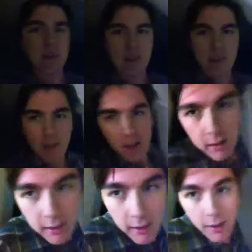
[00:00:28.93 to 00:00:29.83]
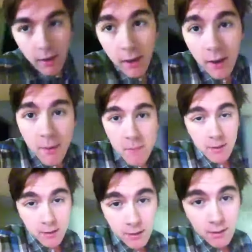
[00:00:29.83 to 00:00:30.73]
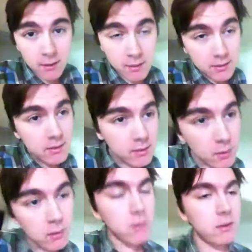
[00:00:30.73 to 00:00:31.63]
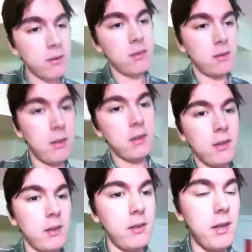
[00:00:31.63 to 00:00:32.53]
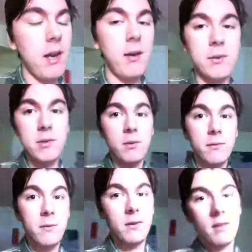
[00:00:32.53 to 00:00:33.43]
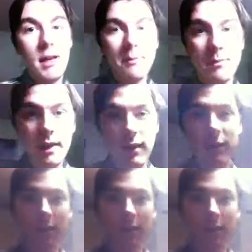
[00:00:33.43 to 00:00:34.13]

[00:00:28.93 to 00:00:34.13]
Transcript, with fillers: its thing. Um, so, yeah, I'll do a full update